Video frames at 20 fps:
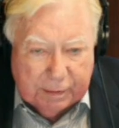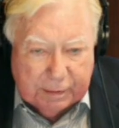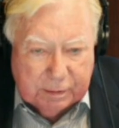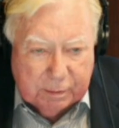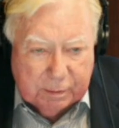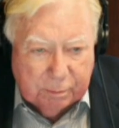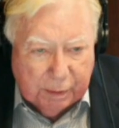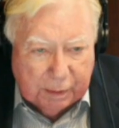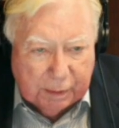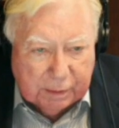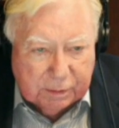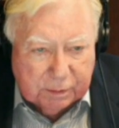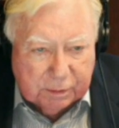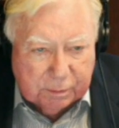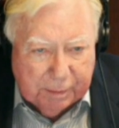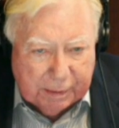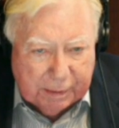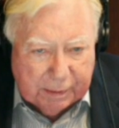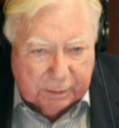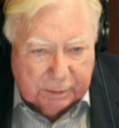in precious
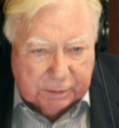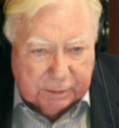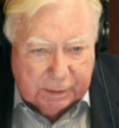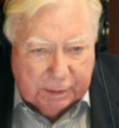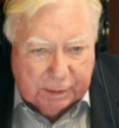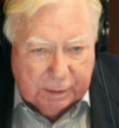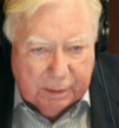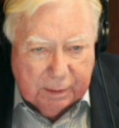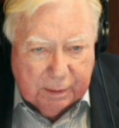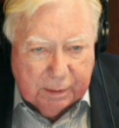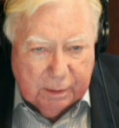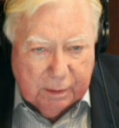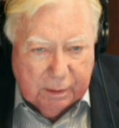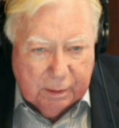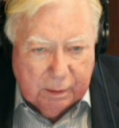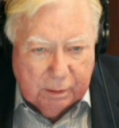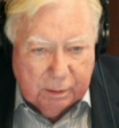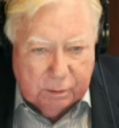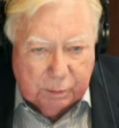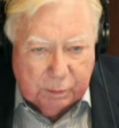metals.
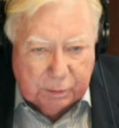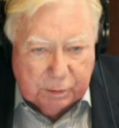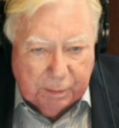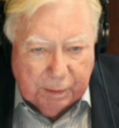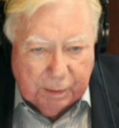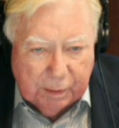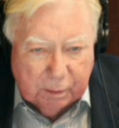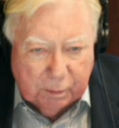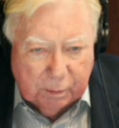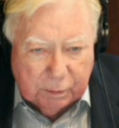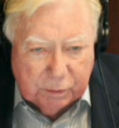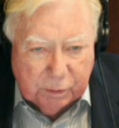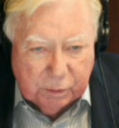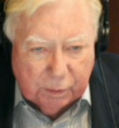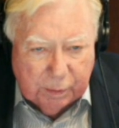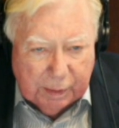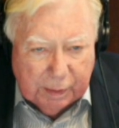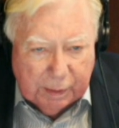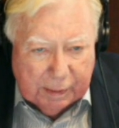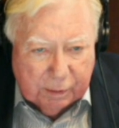Swiss America will show
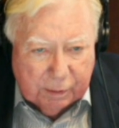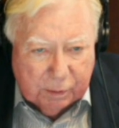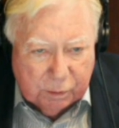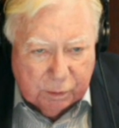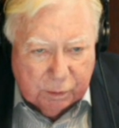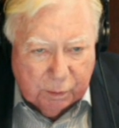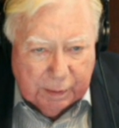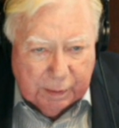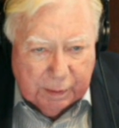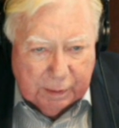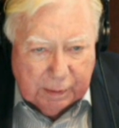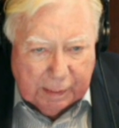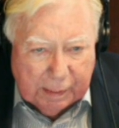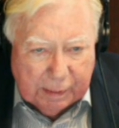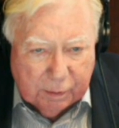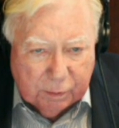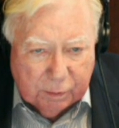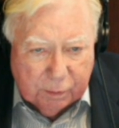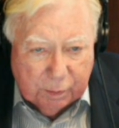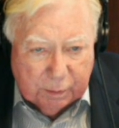you how to do it and how
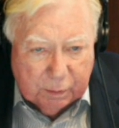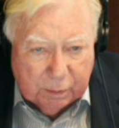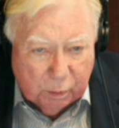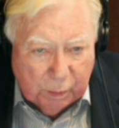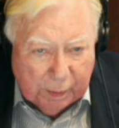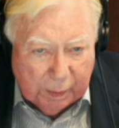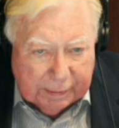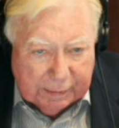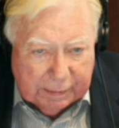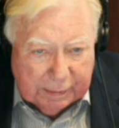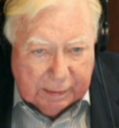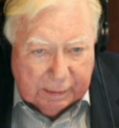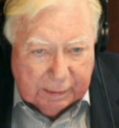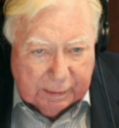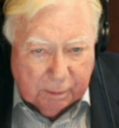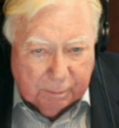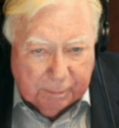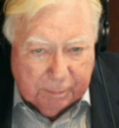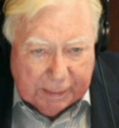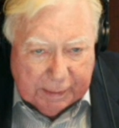to do correctly, and
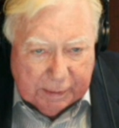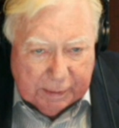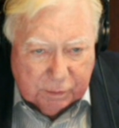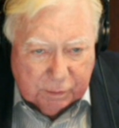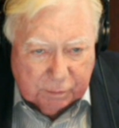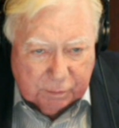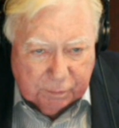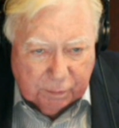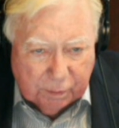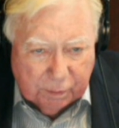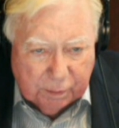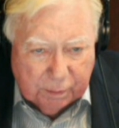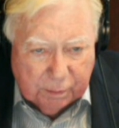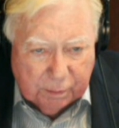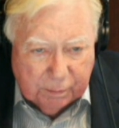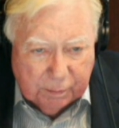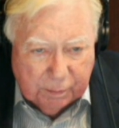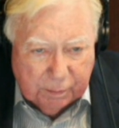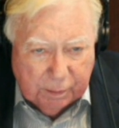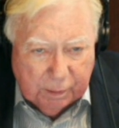they'll manage it for
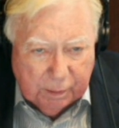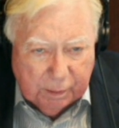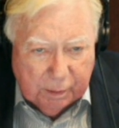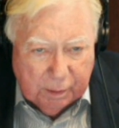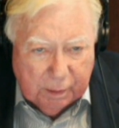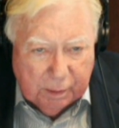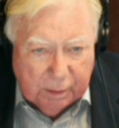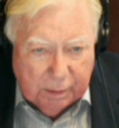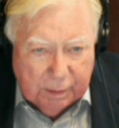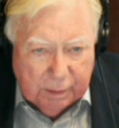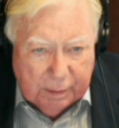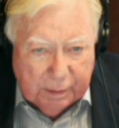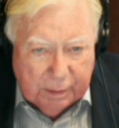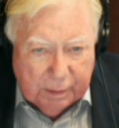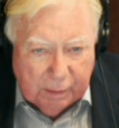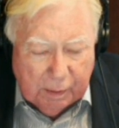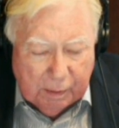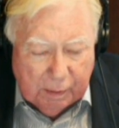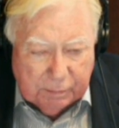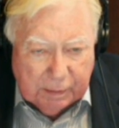you.
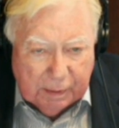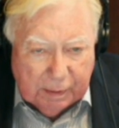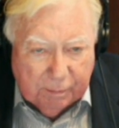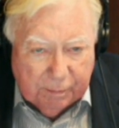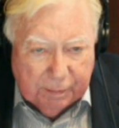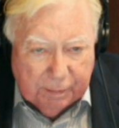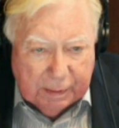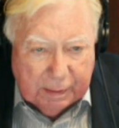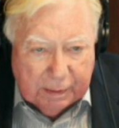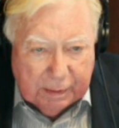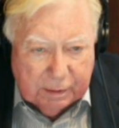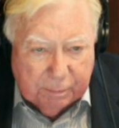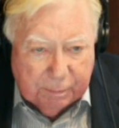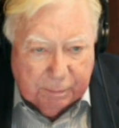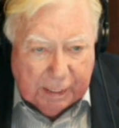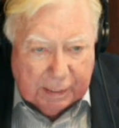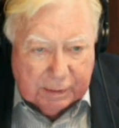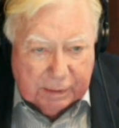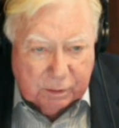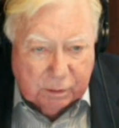You have to have a
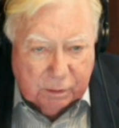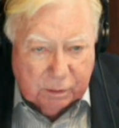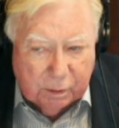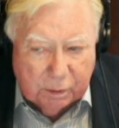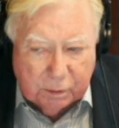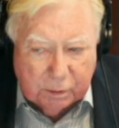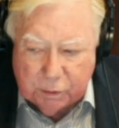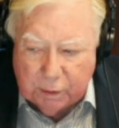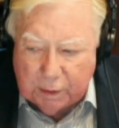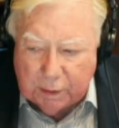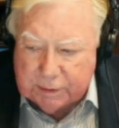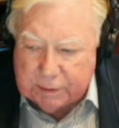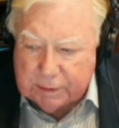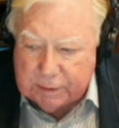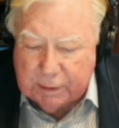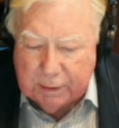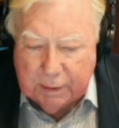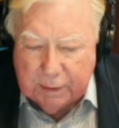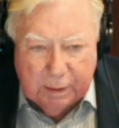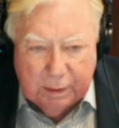depository
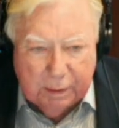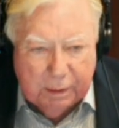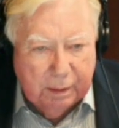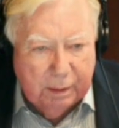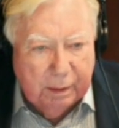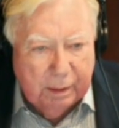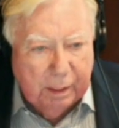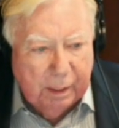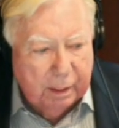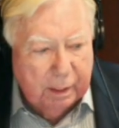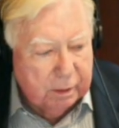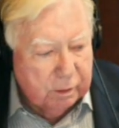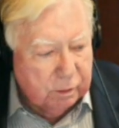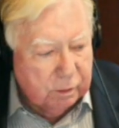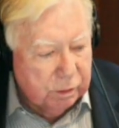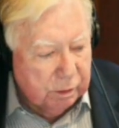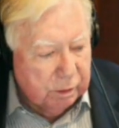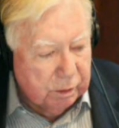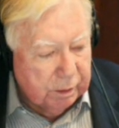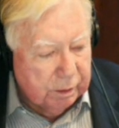trust and
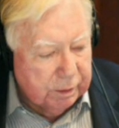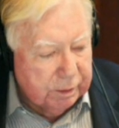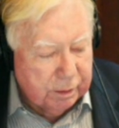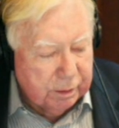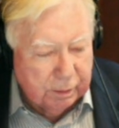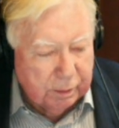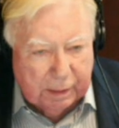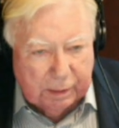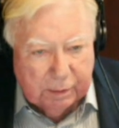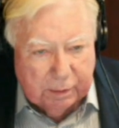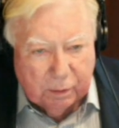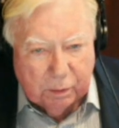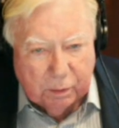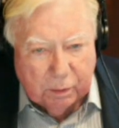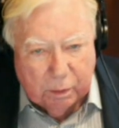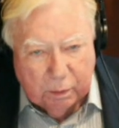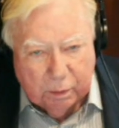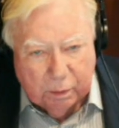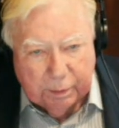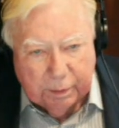insurance to get your
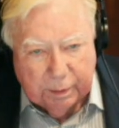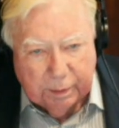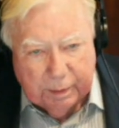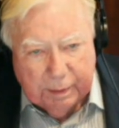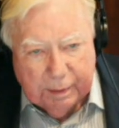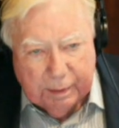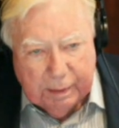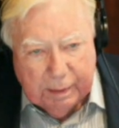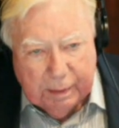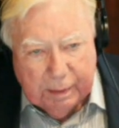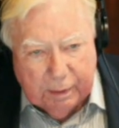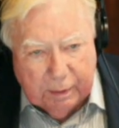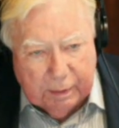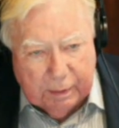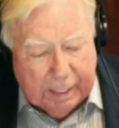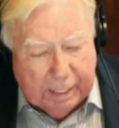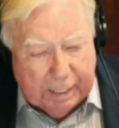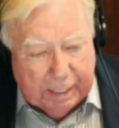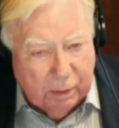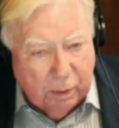gold. You
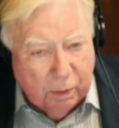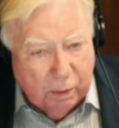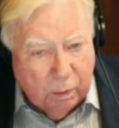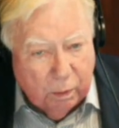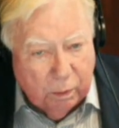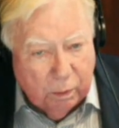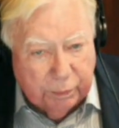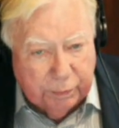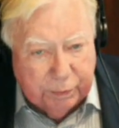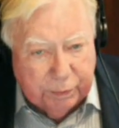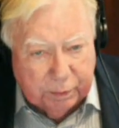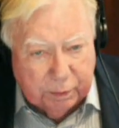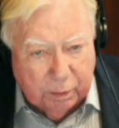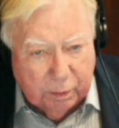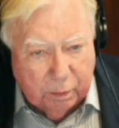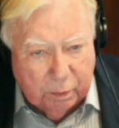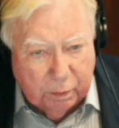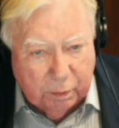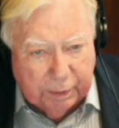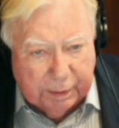can't hold your
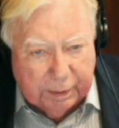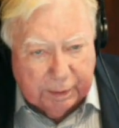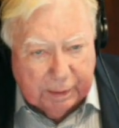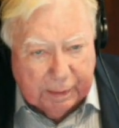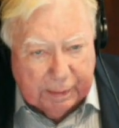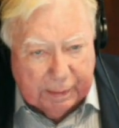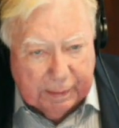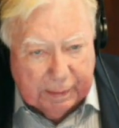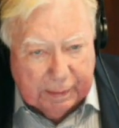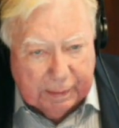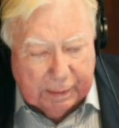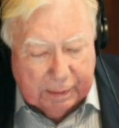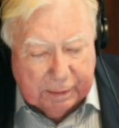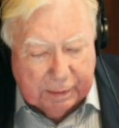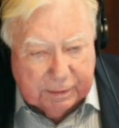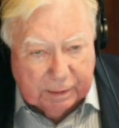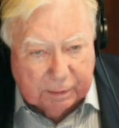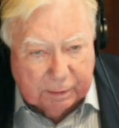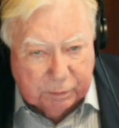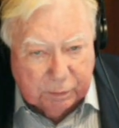gold in the
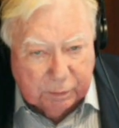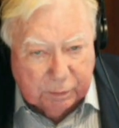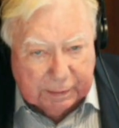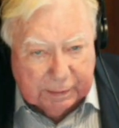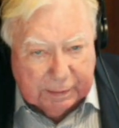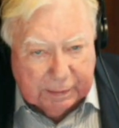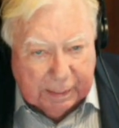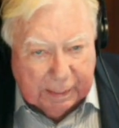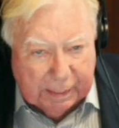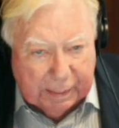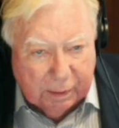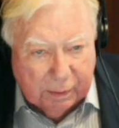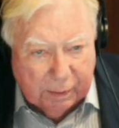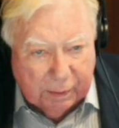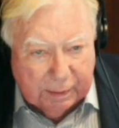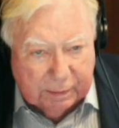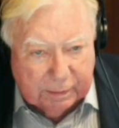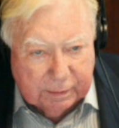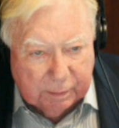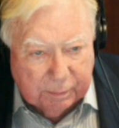self-directed
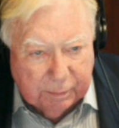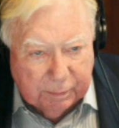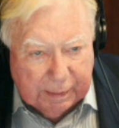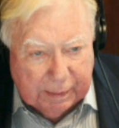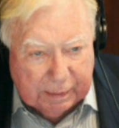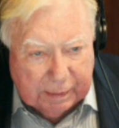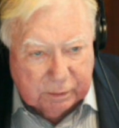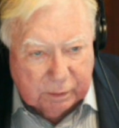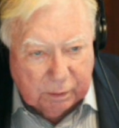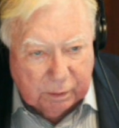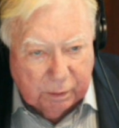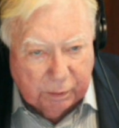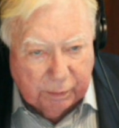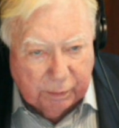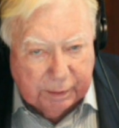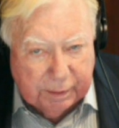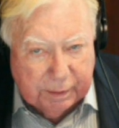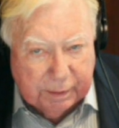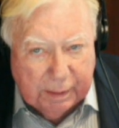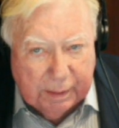IRA. Someone has to hold
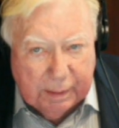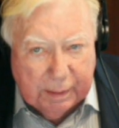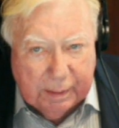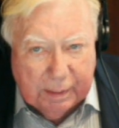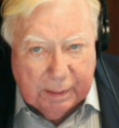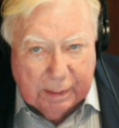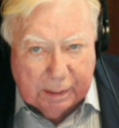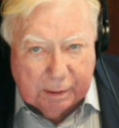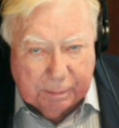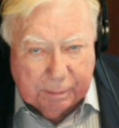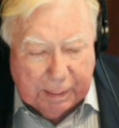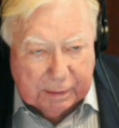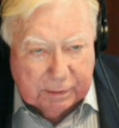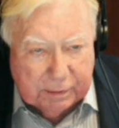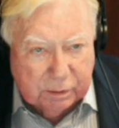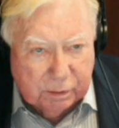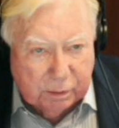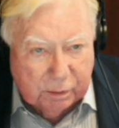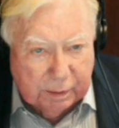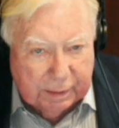it in a
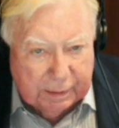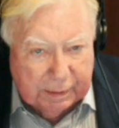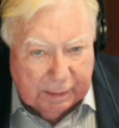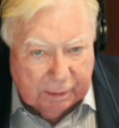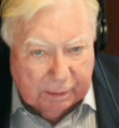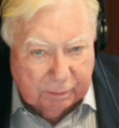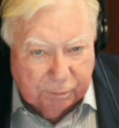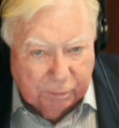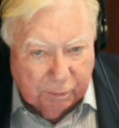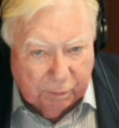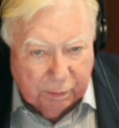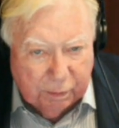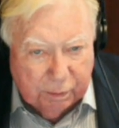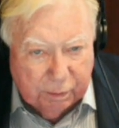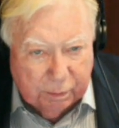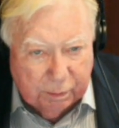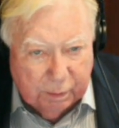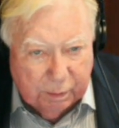depository account for you,